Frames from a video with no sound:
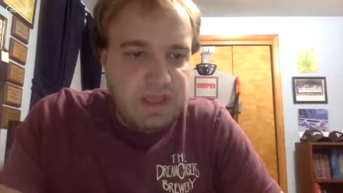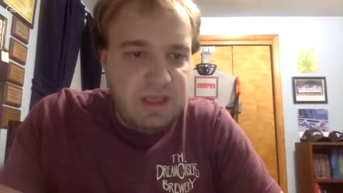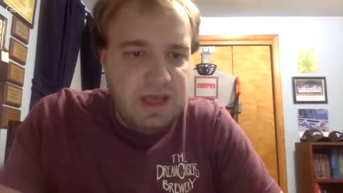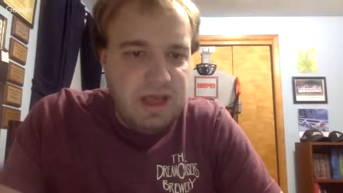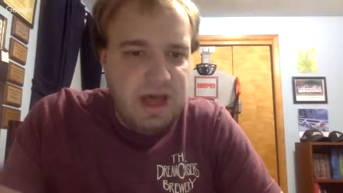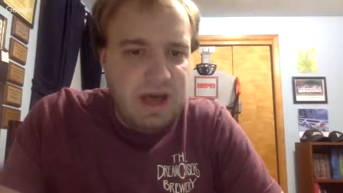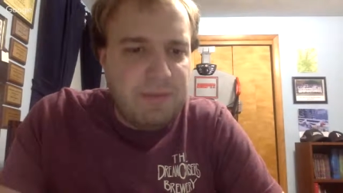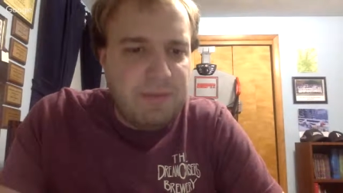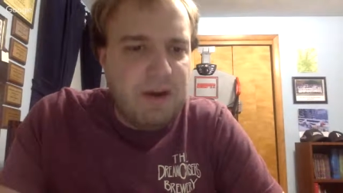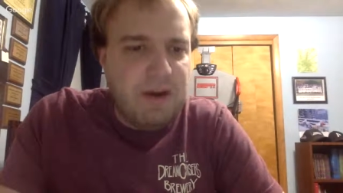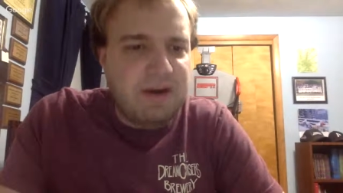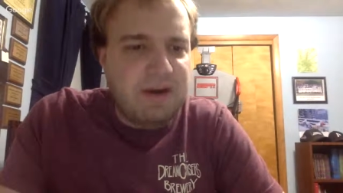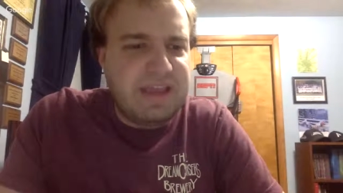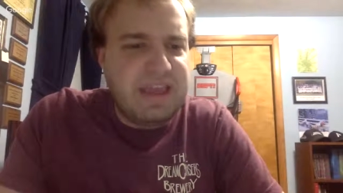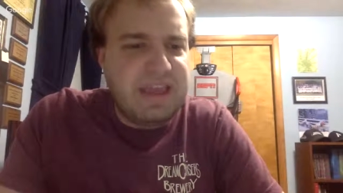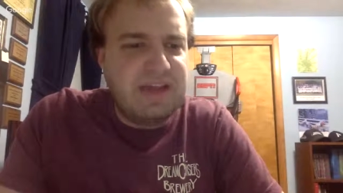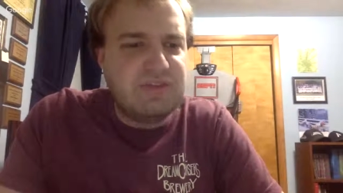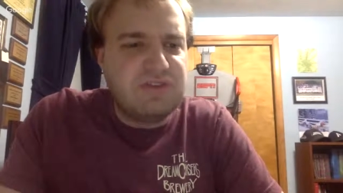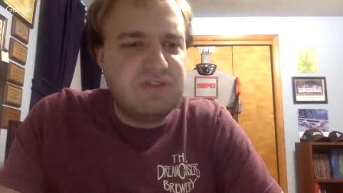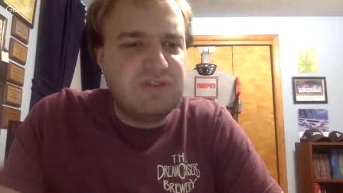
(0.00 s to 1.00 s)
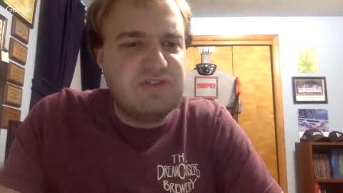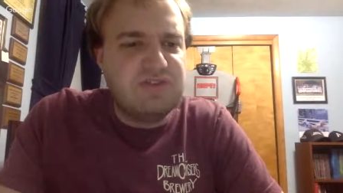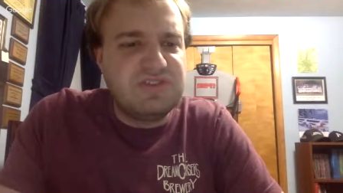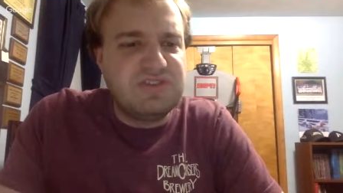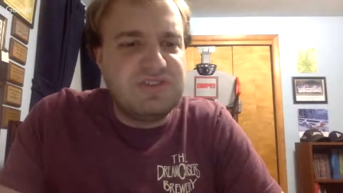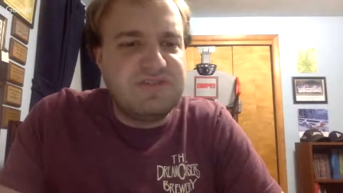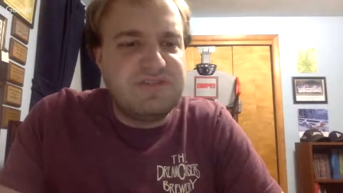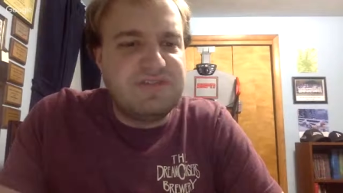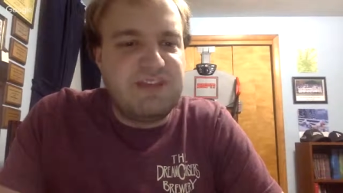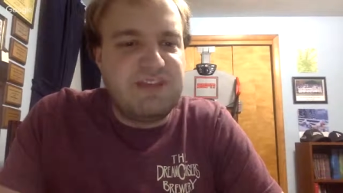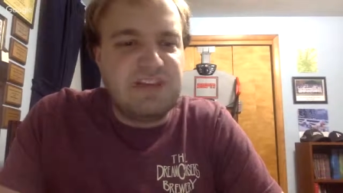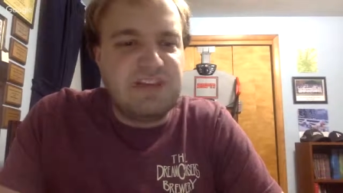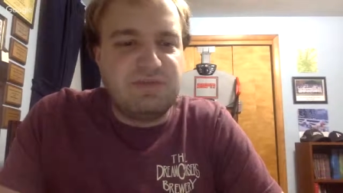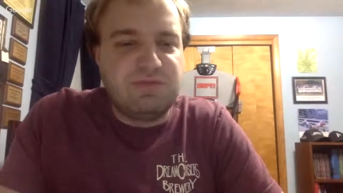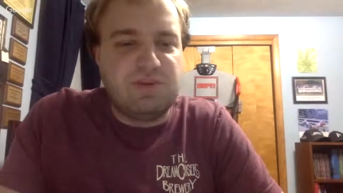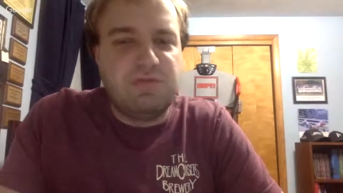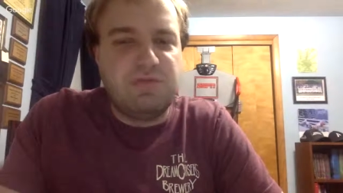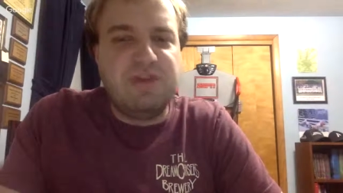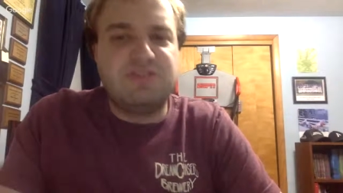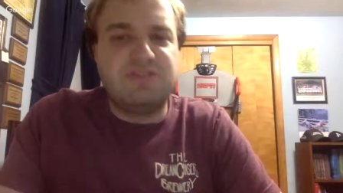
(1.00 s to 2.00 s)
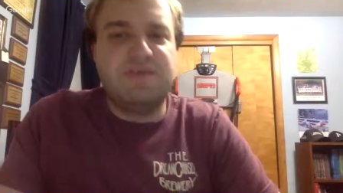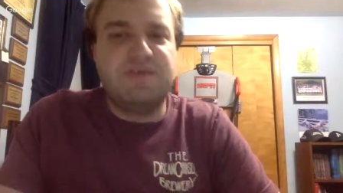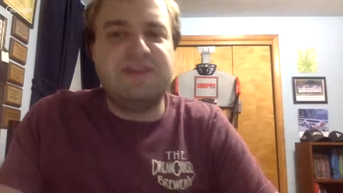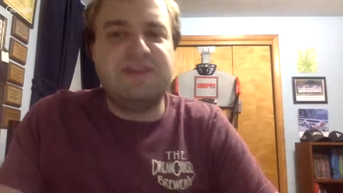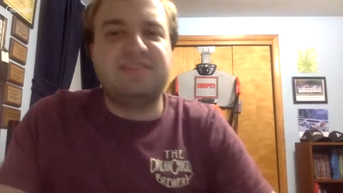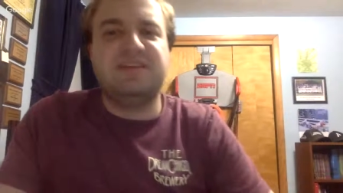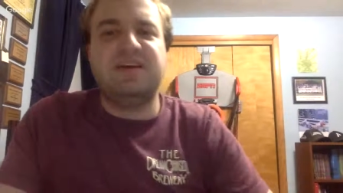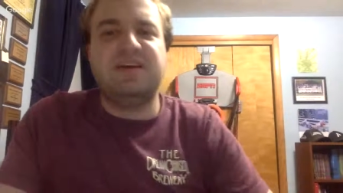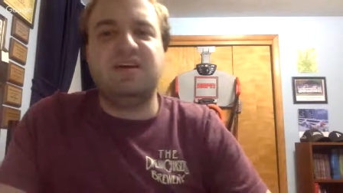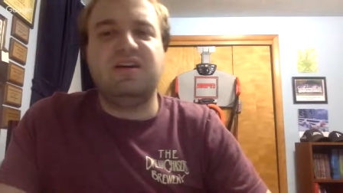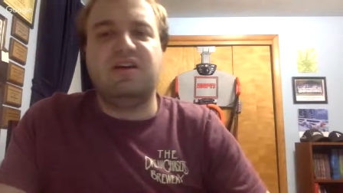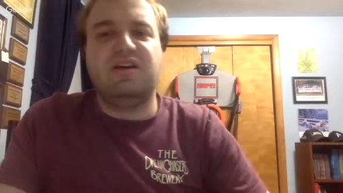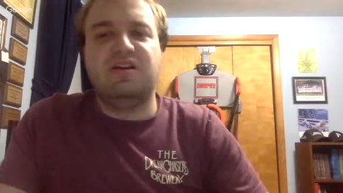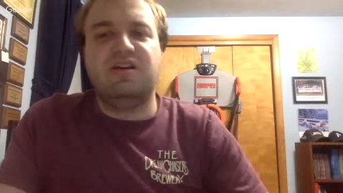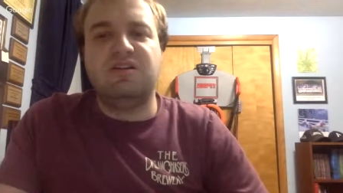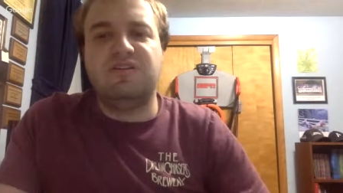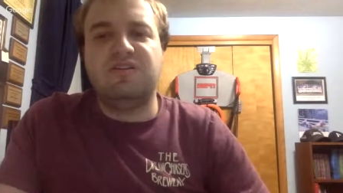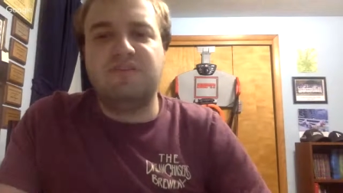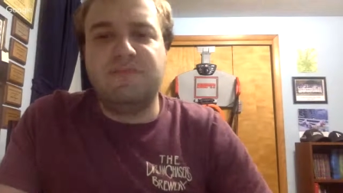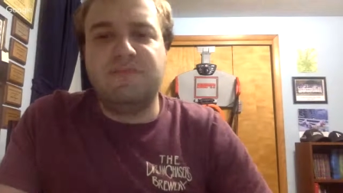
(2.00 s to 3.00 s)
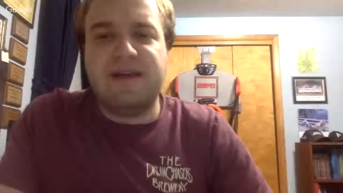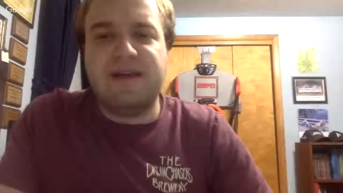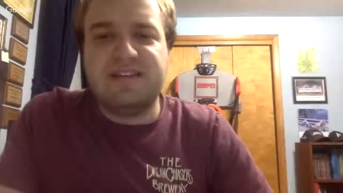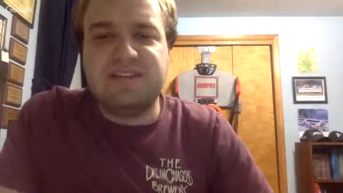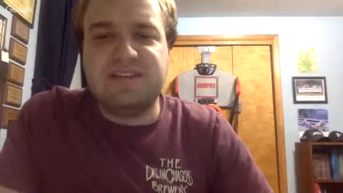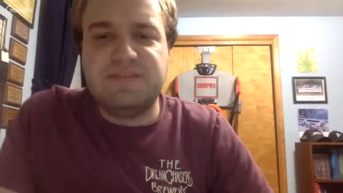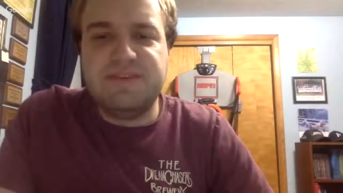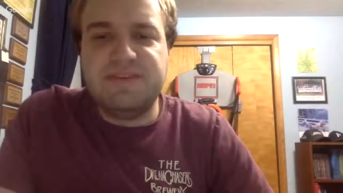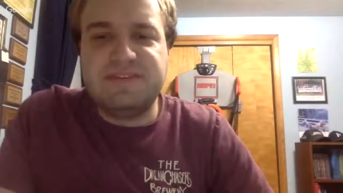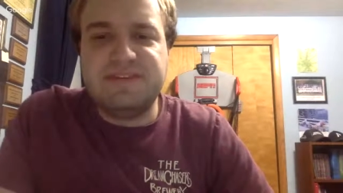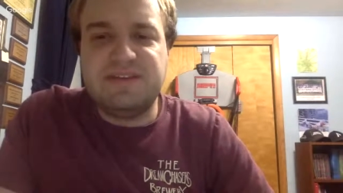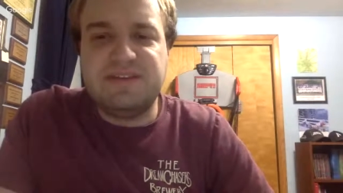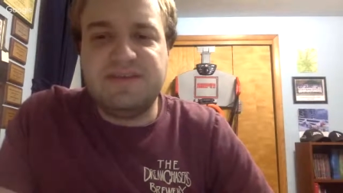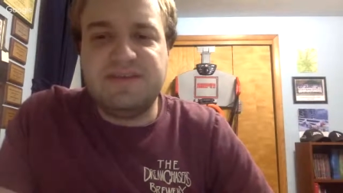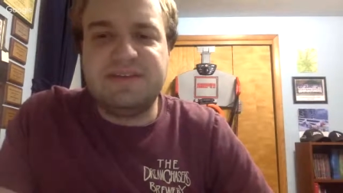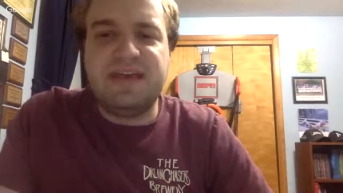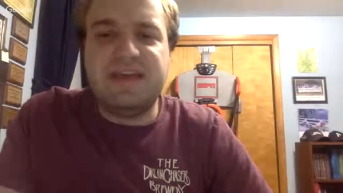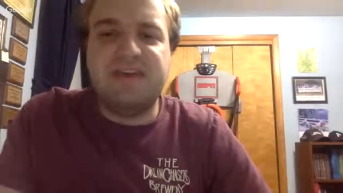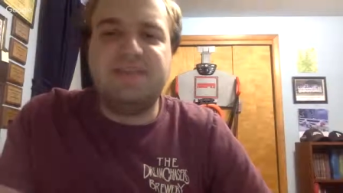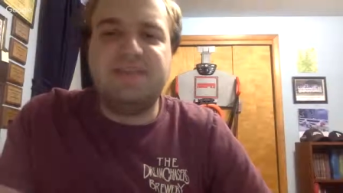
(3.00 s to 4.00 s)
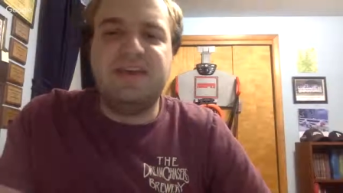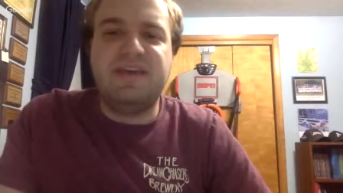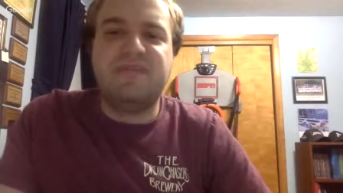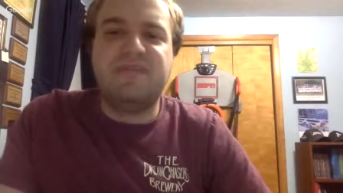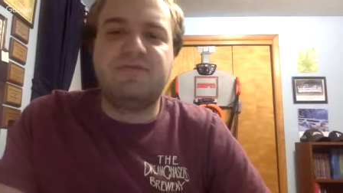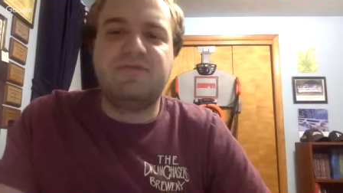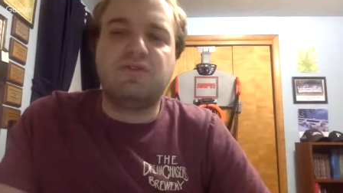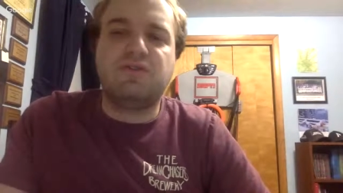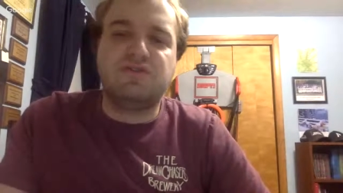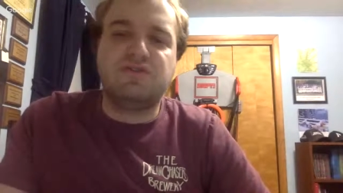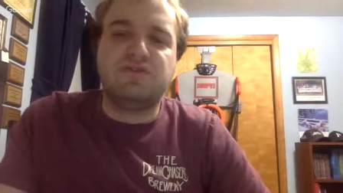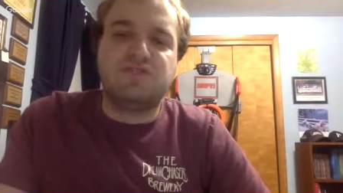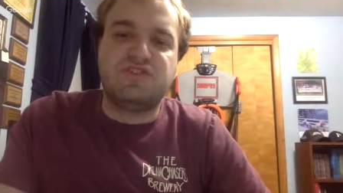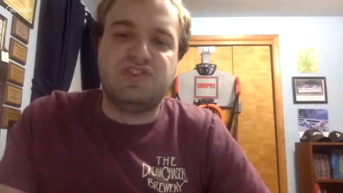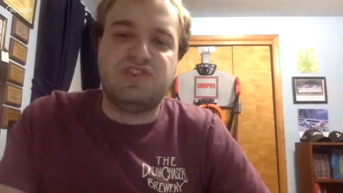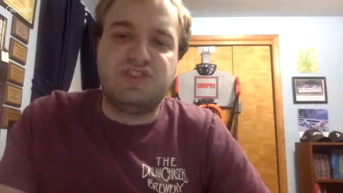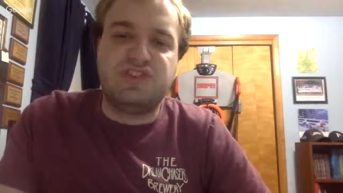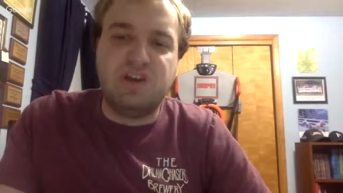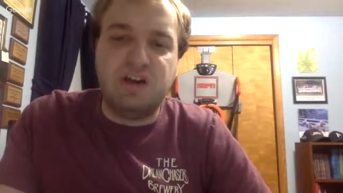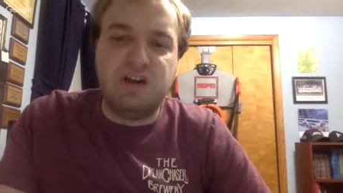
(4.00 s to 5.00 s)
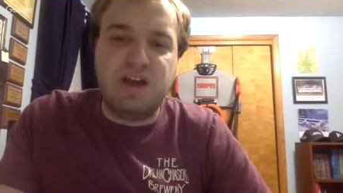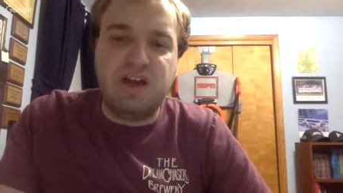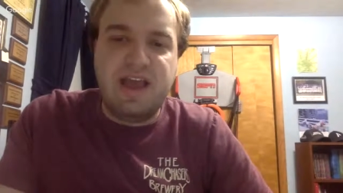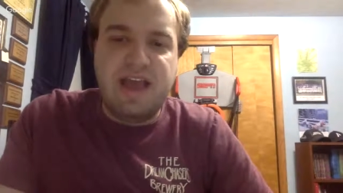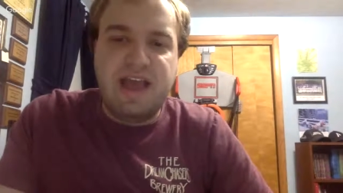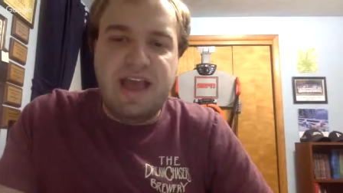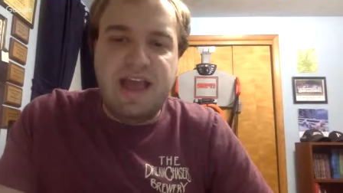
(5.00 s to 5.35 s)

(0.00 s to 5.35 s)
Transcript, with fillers: uh, Mark Andrews and Flash Morgan Webster basically in our interview backstage, basically talking about they have, they have goals for sure,